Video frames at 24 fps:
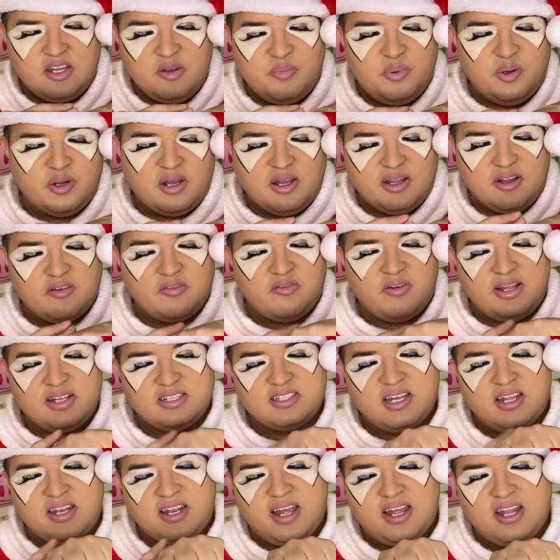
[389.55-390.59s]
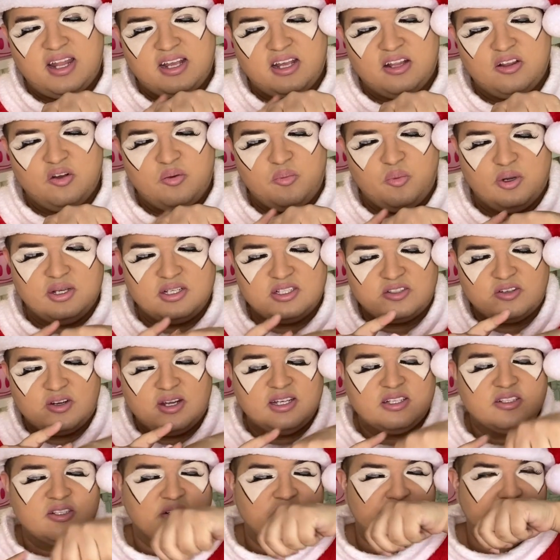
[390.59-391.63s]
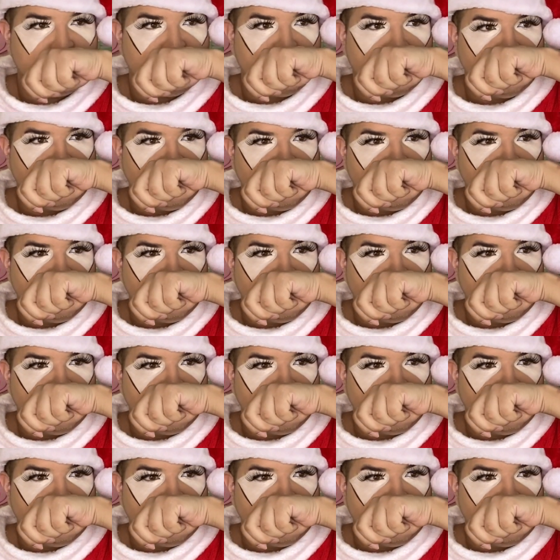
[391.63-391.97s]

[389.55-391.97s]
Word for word: you put on your face at night, like a little moisturizer,